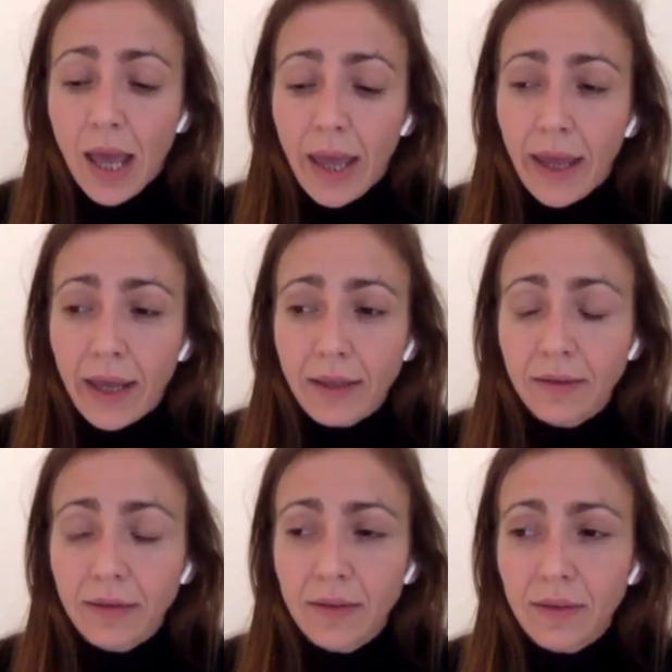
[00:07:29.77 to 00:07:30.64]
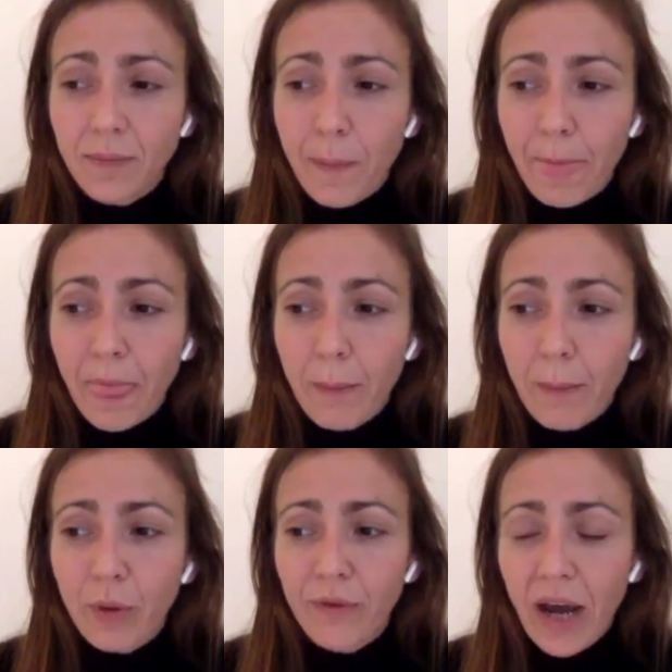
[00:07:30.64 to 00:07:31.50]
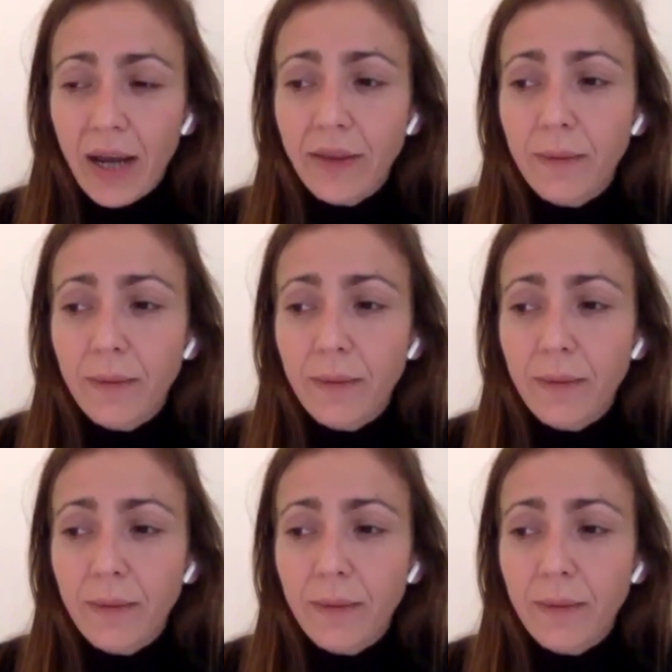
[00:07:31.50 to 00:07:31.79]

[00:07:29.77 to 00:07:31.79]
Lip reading: and provide